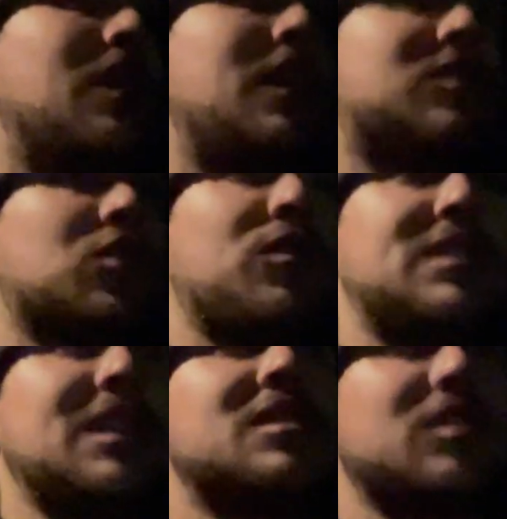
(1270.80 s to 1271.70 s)
it secretes
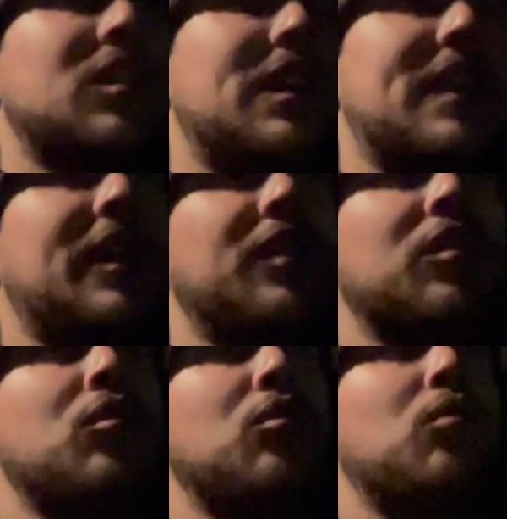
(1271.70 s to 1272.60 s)
insulin. And then
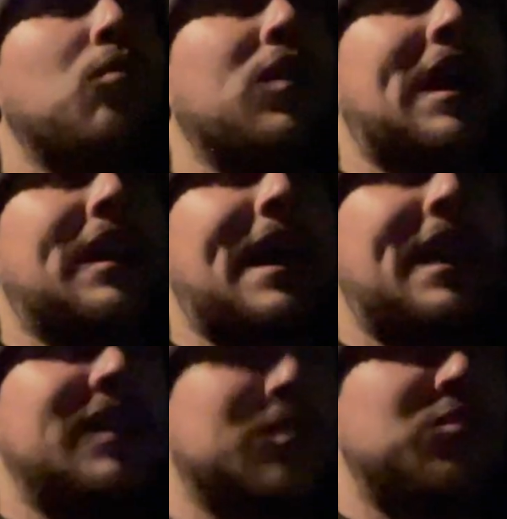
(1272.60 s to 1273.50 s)
what that
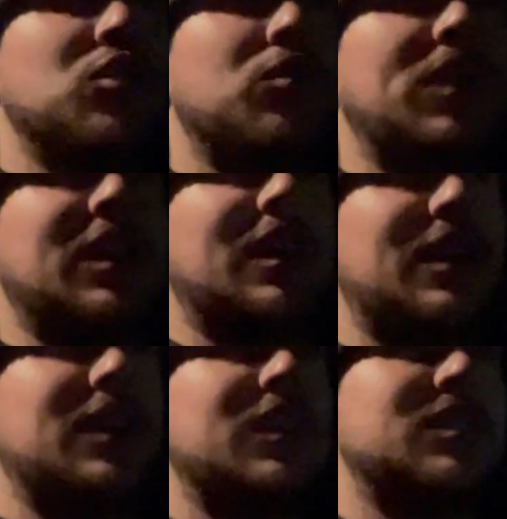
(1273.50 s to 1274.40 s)
ends up doing
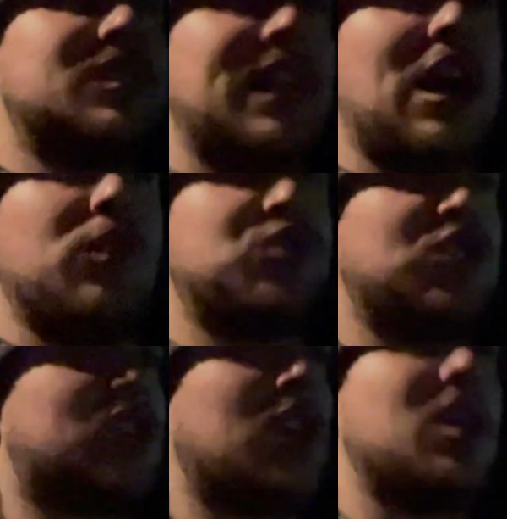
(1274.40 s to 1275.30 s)
is it helps
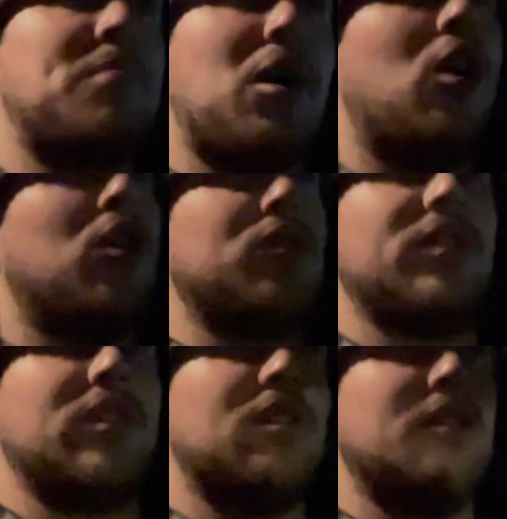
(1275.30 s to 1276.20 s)
just suck up all
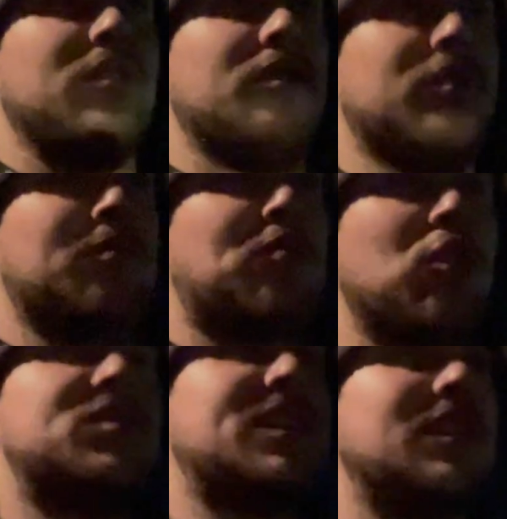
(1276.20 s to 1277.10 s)
the
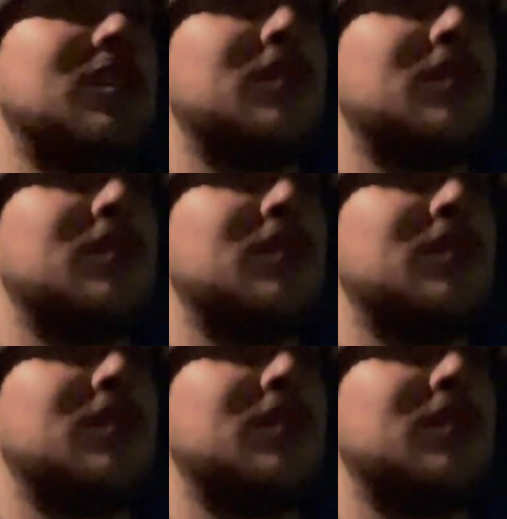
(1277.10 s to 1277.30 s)
protein.